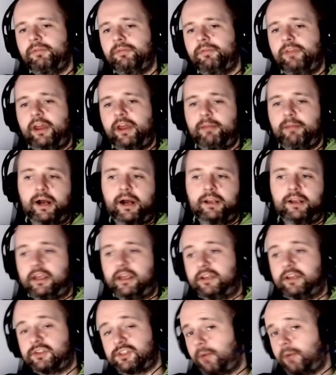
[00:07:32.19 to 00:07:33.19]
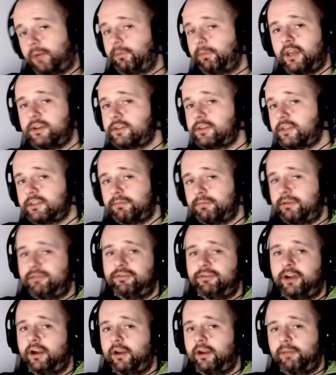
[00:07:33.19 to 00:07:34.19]
they might in some cases be
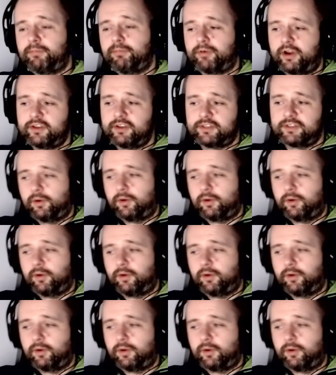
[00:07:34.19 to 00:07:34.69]
very impressed that,